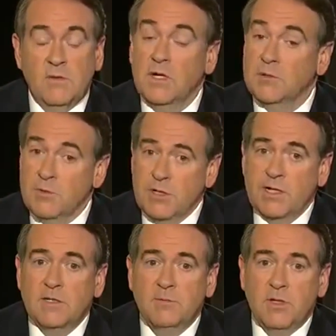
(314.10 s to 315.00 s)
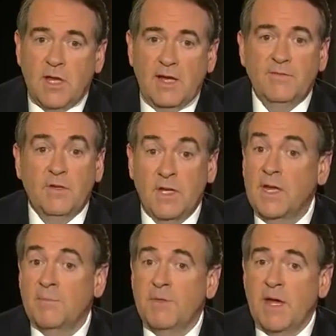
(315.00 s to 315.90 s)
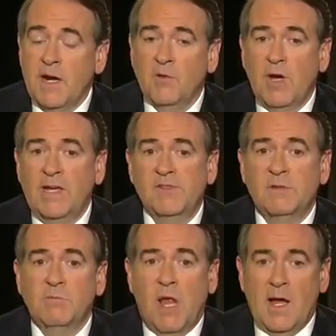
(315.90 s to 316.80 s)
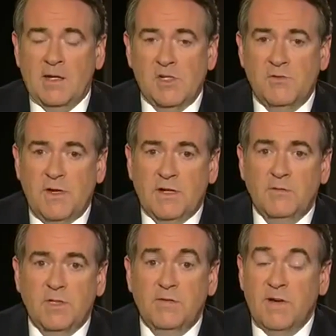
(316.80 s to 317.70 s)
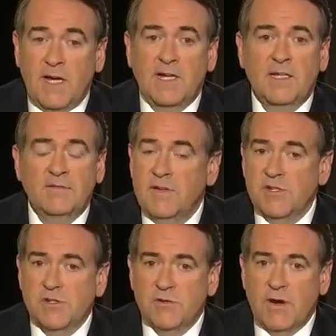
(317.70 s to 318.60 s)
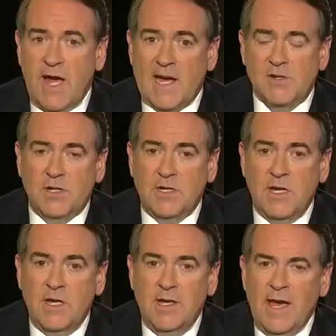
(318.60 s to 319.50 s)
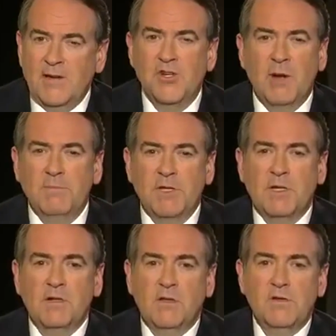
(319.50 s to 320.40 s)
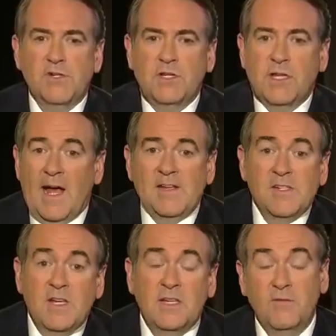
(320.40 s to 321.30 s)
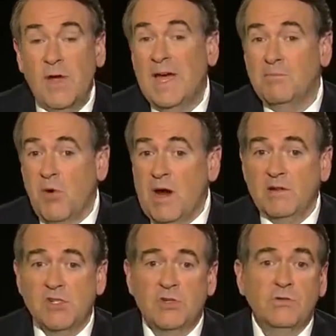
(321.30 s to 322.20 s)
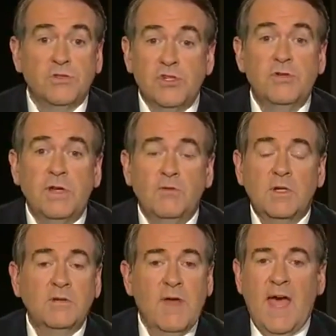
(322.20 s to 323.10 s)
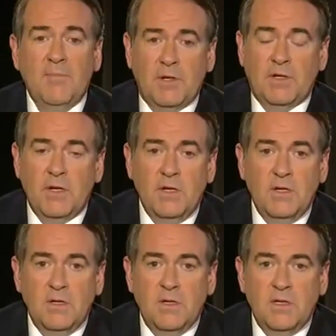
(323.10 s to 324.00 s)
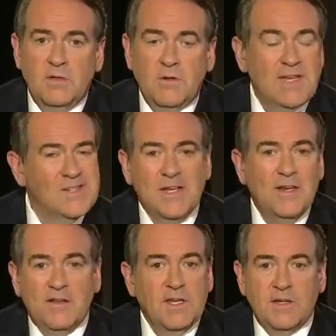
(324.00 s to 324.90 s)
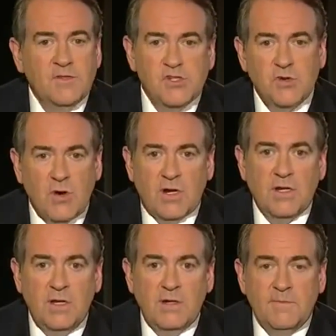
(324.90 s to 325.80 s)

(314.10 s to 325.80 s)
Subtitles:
Well, the predictable left lit up the airwaves and blogosphere with a vile and vicious reaction and jumped to the conclusion that I said that if we had prayer in school, the shooting wouldn't have happened. Well, I said nothing of the sort.